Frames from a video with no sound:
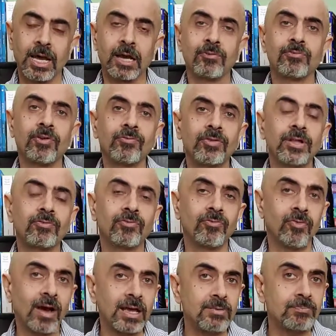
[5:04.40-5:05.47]
and
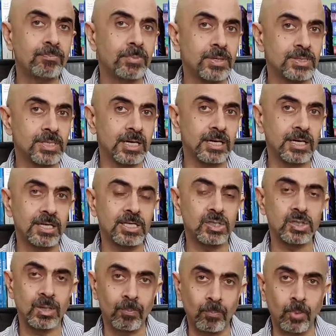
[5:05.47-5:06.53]
55%
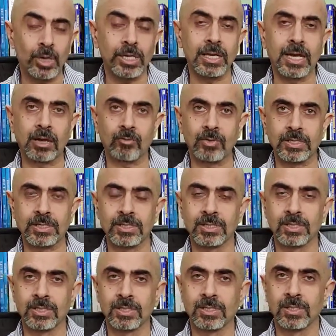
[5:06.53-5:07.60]
is body language.
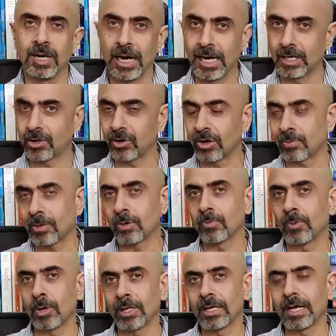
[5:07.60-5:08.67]
I'll talk
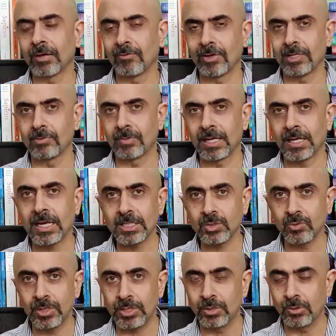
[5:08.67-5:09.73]
about body language in my
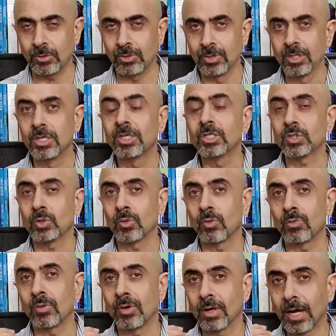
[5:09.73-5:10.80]
next video.
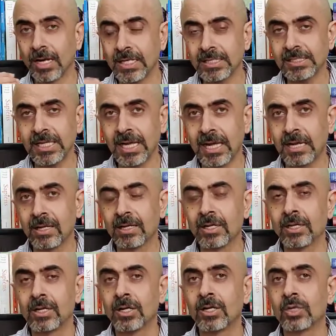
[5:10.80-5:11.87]
So understand,
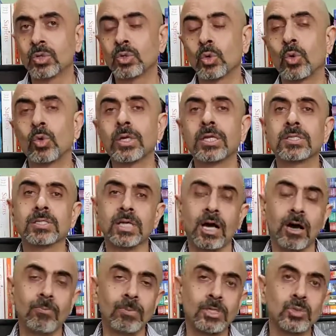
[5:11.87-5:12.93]
tone is
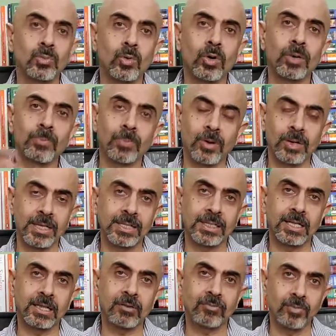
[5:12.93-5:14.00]
how much more important
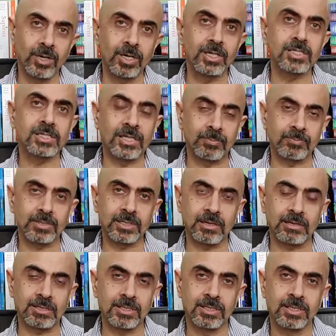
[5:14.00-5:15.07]
than the words
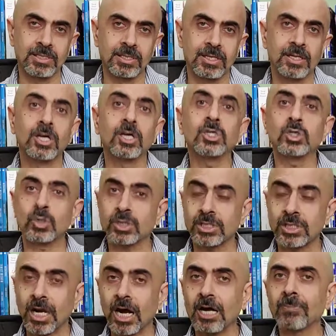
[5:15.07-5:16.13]
themselves. So
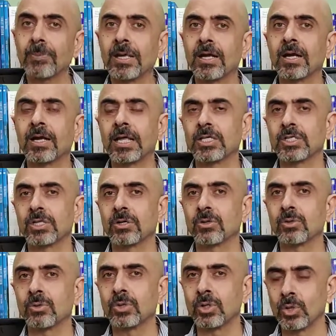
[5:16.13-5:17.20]
start paying
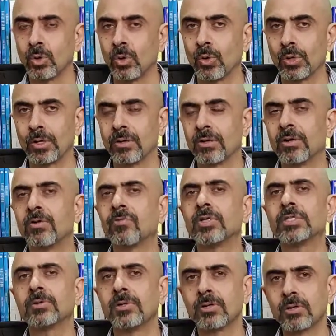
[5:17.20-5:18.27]
attention to tone,
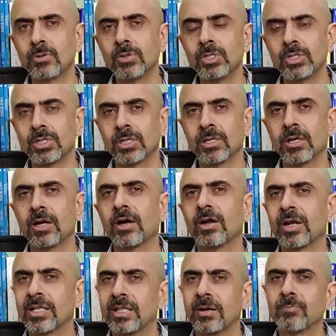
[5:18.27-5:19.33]
which includes
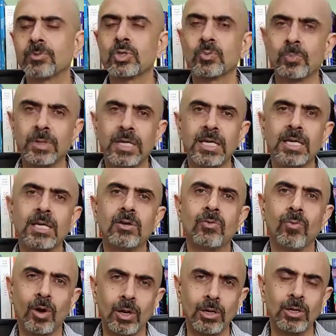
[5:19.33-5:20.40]
rhythm, speed,
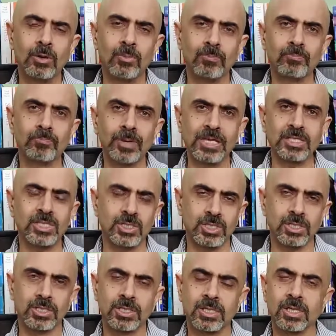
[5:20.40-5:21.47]
volume,
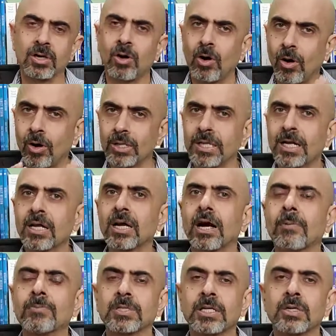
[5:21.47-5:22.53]
pitch, all that
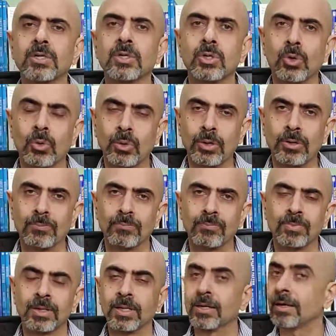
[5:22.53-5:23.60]
comes in tone.
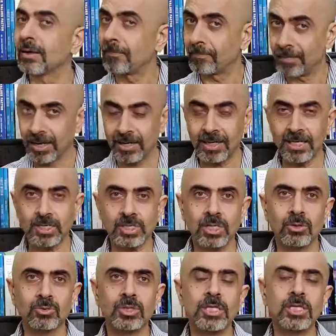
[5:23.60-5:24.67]
Pay
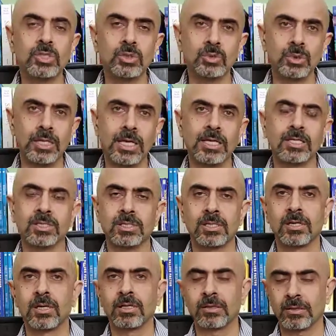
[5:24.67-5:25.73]
attention to these two things,
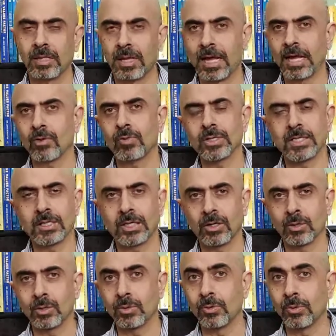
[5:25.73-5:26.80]
the language and
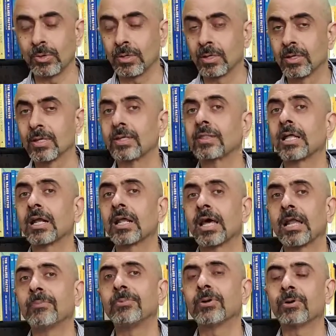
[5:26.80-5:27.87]
the tone, that will
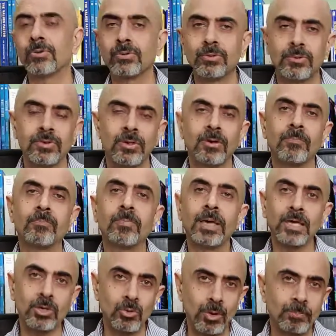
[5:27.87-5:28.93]
help you to
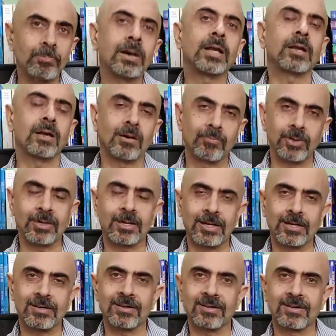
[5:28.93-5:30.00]
make you a better
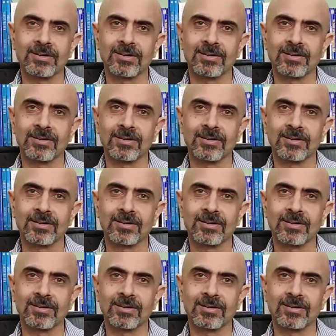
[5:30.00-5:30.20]
communicator.